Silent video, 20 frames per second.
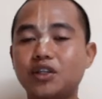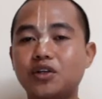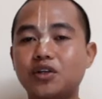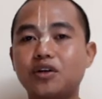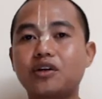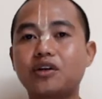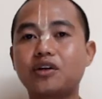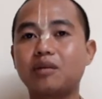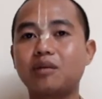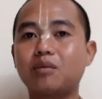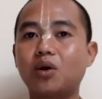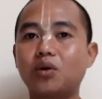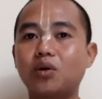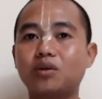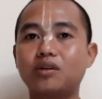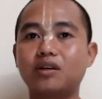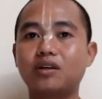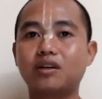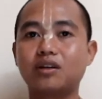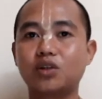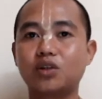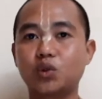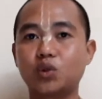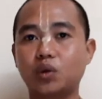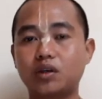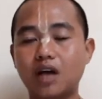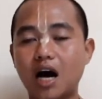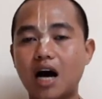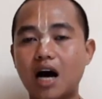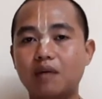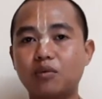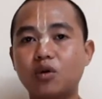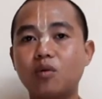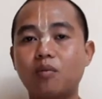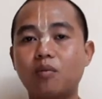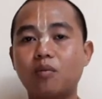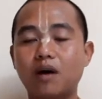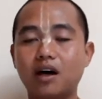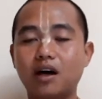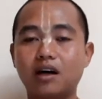eternal abode,
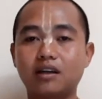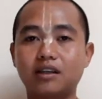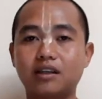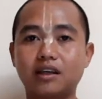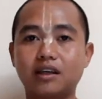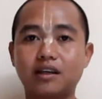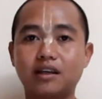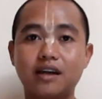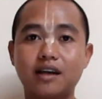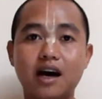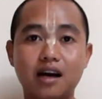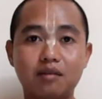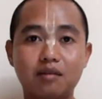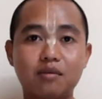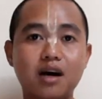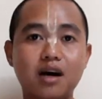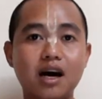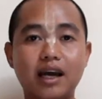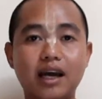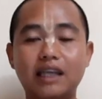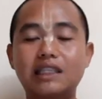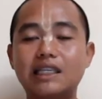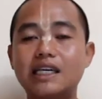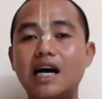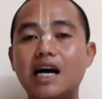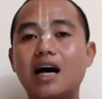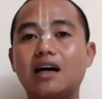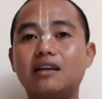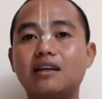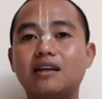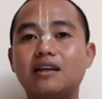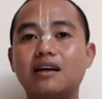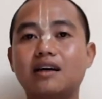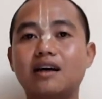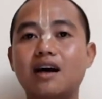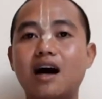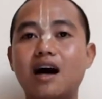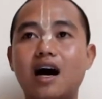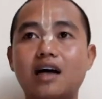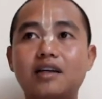Swadhamu Bhagate, Dharma and Gyan,
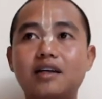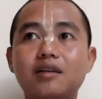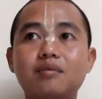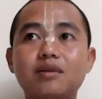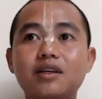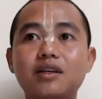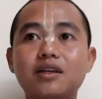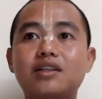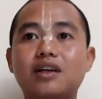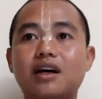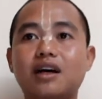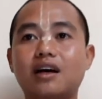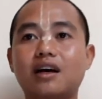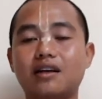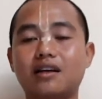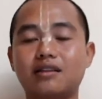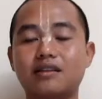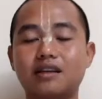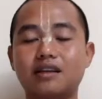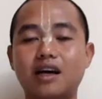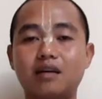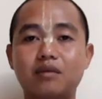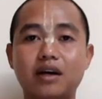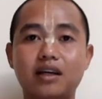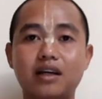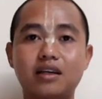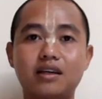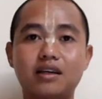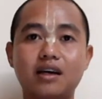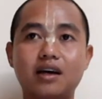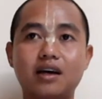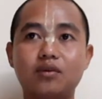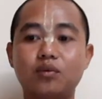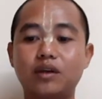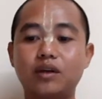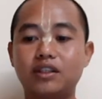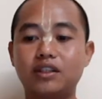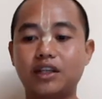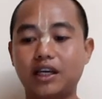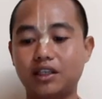Adivishaha. Dharma and Gyan
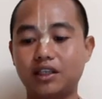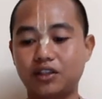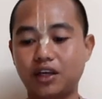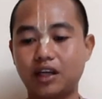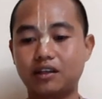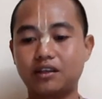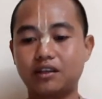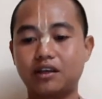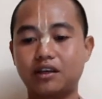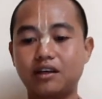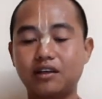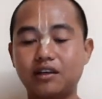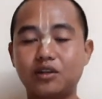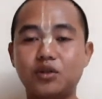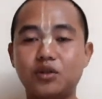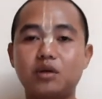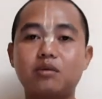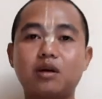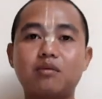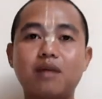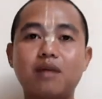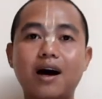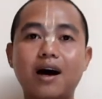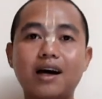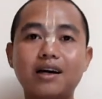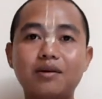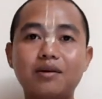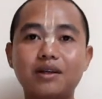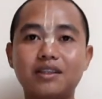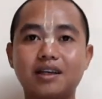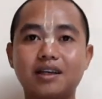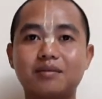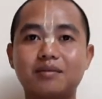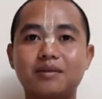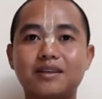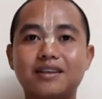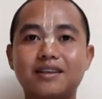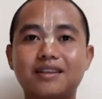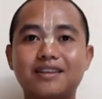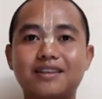will take shelter in the Srimad Bhagavatam.
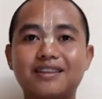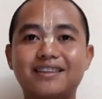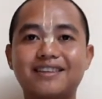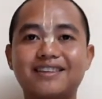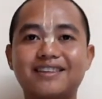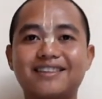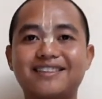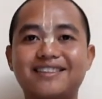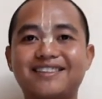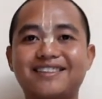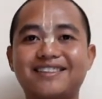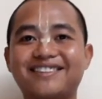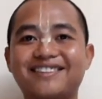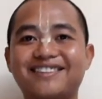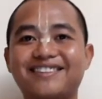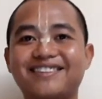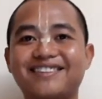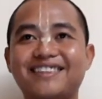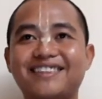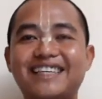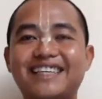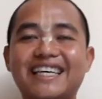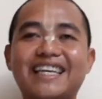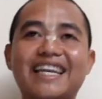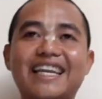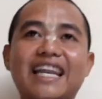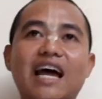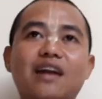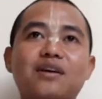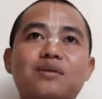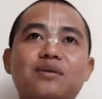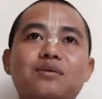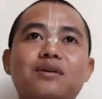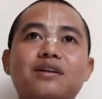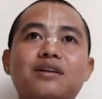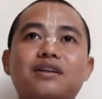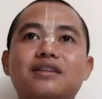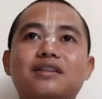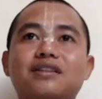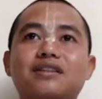In other
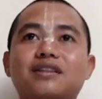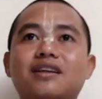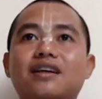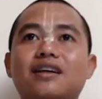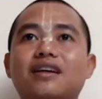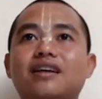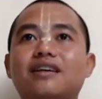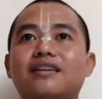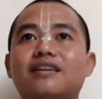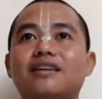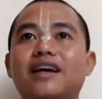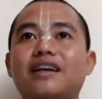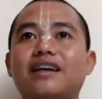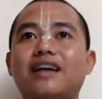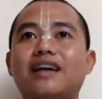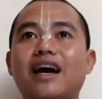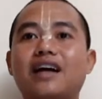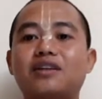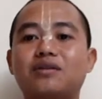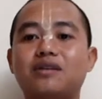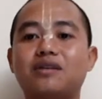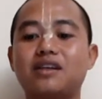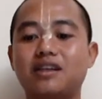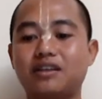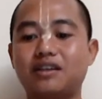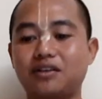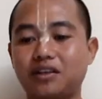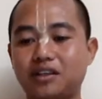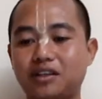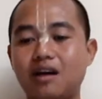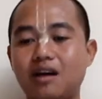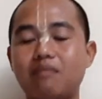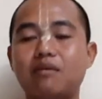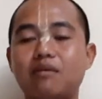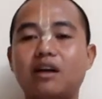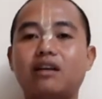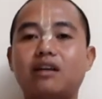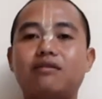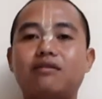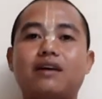words, that actually Krishna
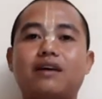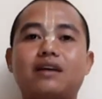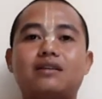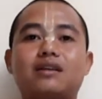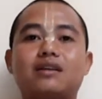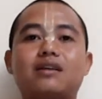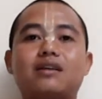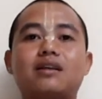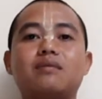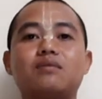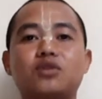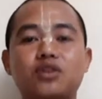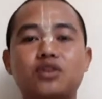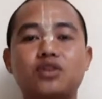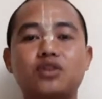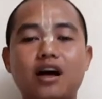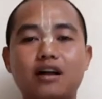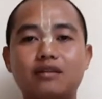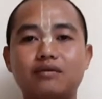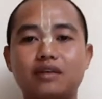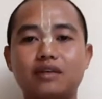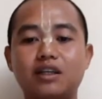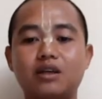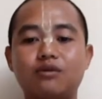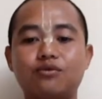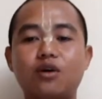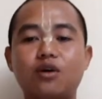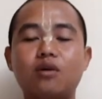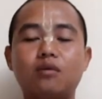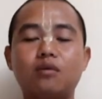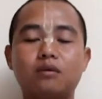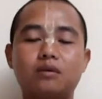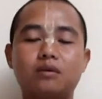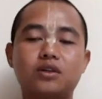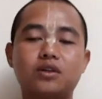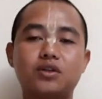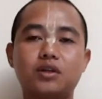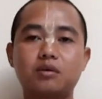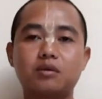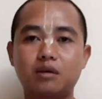manifested himself in the form of the
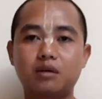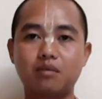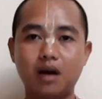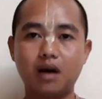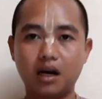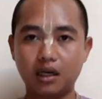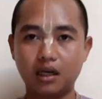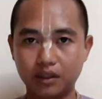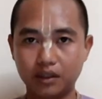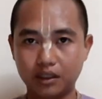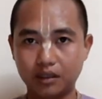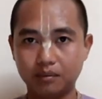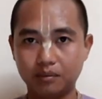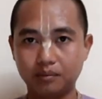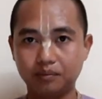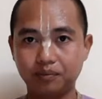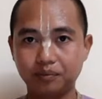Srimad Bhagavatam.